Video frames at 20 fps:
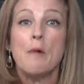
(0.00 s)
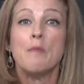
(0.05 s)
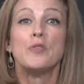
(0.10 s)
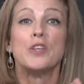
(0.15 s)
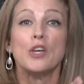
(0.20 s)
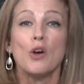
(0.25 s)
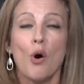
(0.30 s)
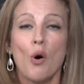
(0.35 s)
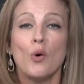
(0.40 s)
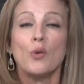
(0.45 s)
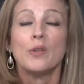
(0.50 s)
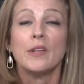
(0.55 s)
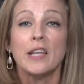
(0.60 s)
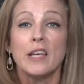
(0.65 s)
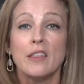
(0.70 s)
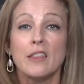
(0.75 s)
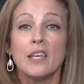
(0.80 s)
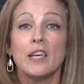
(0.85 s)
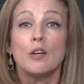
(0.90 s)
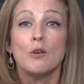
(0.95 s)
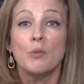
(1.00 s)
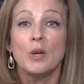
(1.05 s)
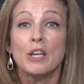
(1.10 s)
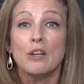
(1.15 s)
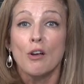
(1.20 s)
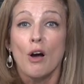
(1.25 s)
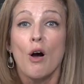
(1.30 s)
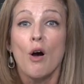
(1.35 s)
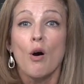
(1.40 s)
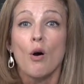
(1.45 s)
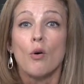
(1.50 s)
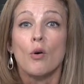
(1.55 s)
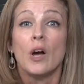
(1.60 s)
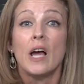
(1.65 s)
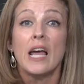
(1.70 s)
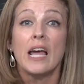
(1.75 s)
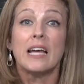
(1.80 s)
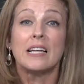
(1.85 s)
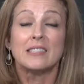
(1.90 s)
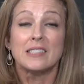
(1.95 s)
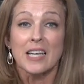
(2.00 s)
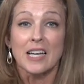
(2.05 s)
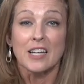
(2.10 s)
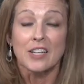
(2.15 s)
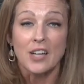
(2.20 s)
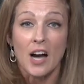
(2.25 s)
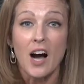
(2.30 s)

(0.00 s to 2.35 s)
The only thing we know is that